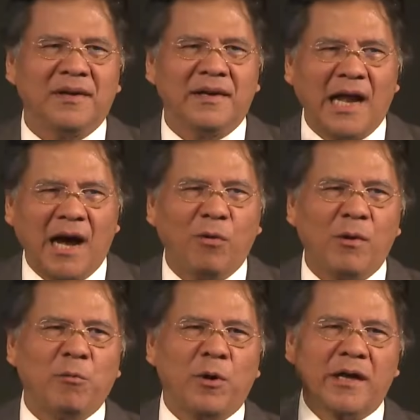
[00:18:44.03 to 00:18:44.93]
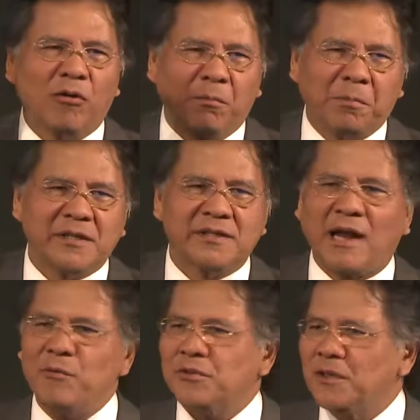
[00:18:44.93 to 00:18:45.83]
Now we're working with British
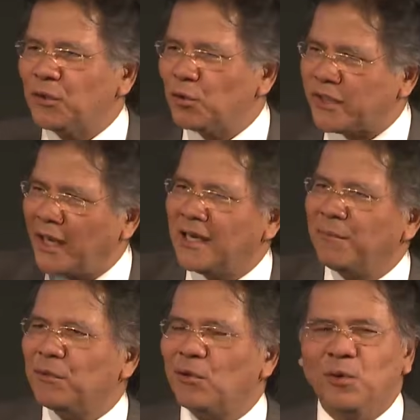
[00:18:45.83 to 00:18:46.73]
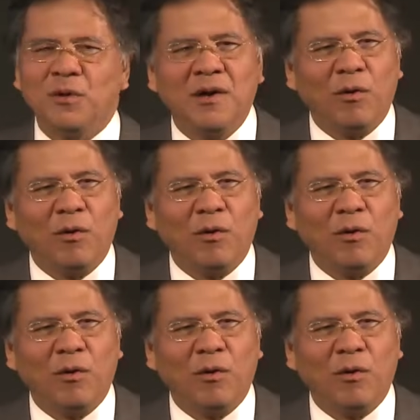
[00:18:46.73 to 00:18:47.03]
Council to send them through